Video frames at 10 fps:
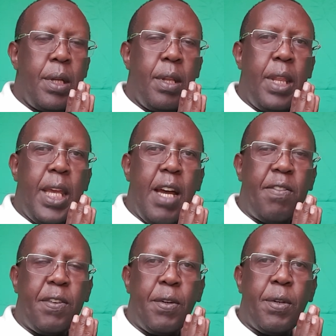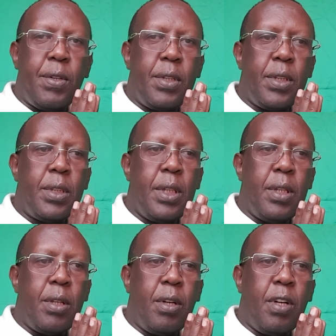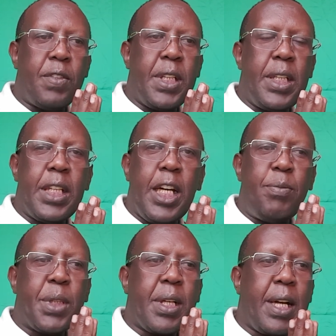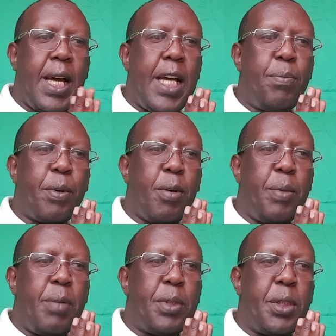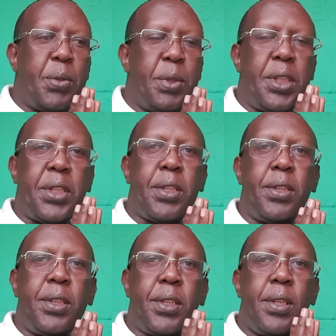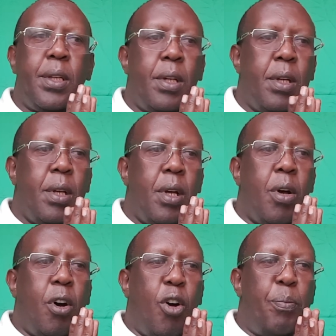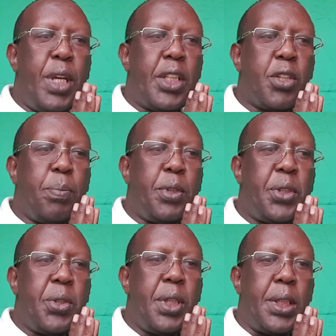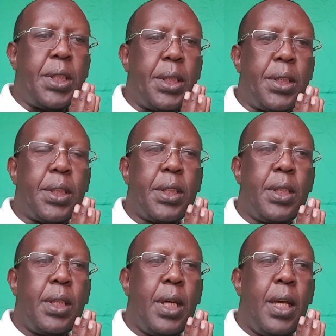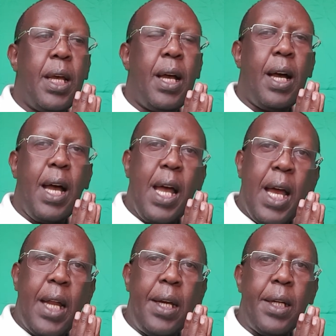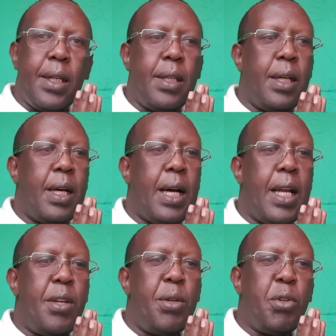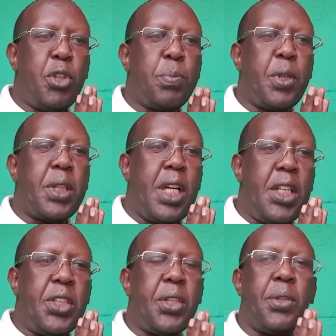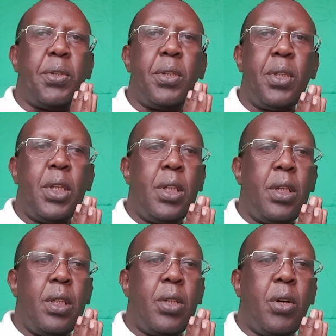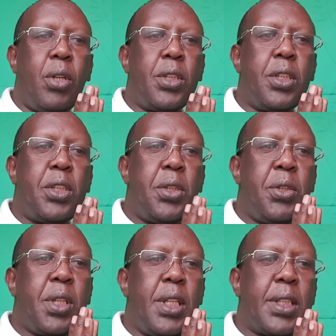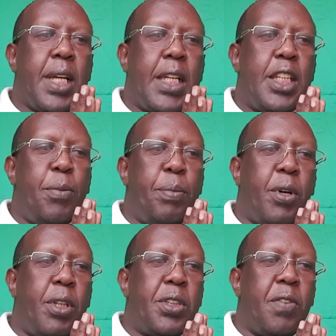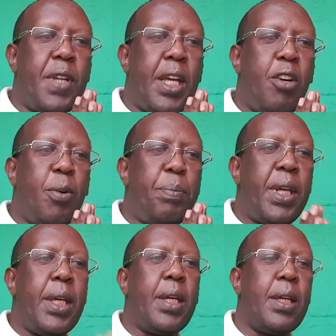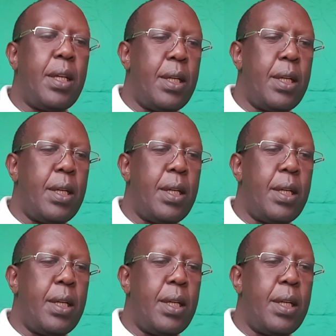Therefore, oftentimes client problem situations or missed opportunities and unused potential constitute the starting points of the helping